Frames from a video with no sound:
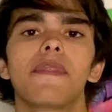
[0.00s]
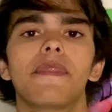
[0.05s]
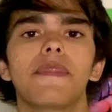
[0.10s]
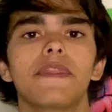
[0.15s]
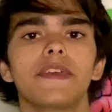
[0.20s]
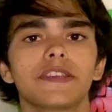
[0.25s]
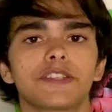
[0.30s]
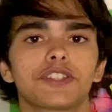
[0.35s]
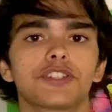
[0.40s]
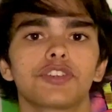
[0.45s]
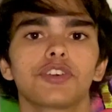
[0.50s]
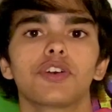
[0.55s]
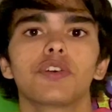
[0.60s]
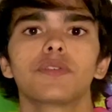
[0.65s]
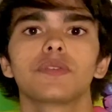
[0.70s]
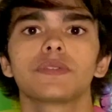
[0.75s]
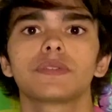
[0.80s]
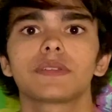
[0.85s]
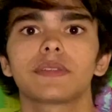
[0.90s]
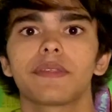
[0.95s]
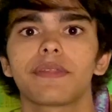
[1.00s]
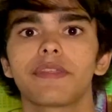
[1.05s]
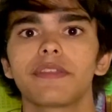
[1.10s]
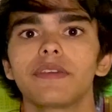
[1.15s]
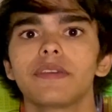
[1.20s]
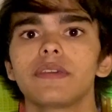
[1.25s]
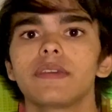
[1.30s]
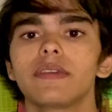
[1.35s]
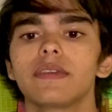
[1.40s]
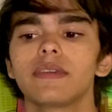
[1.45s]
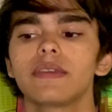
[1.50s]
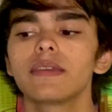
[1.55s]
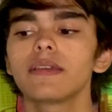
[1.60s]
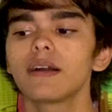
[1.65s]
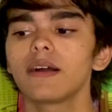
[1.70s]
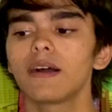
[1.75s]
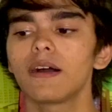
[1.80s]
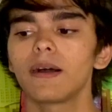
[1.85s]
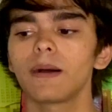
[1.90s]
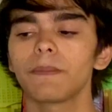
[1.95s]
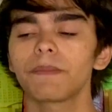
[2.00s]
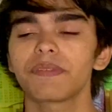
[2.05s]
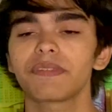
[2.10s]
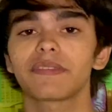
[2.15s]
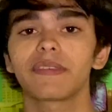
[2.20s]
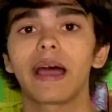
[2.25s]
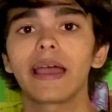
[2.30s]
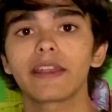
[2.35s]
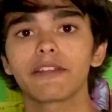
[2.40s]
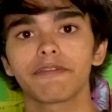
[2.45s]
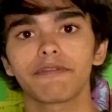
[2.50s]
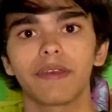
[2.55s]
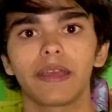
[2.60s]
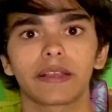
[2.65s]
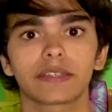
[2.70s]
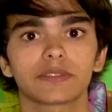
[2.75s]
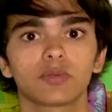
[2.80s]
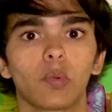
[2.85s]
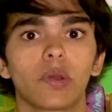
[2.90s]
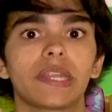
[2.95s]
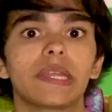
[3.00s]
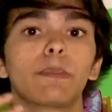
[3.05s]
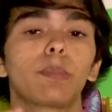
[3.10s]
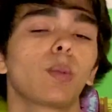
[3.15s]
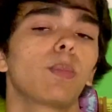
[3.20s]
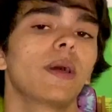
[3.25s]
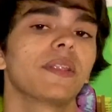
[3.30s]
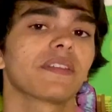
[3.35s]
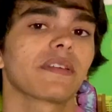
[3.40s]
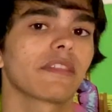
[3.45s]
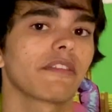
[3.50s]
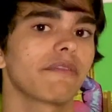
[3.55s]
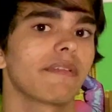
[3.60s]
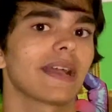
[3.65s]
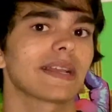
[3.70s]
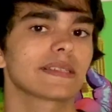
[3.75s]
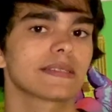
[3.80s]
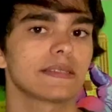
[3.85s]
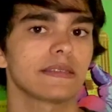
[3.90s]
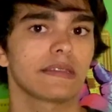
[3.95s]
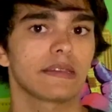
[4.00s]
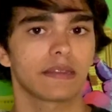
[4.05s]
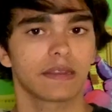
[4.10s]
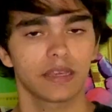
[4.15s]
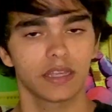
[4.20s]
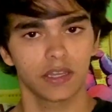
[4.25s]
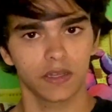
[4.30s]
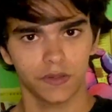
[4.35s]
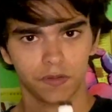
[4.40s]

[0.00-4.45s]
this shows the side effects when implementing the vaccine.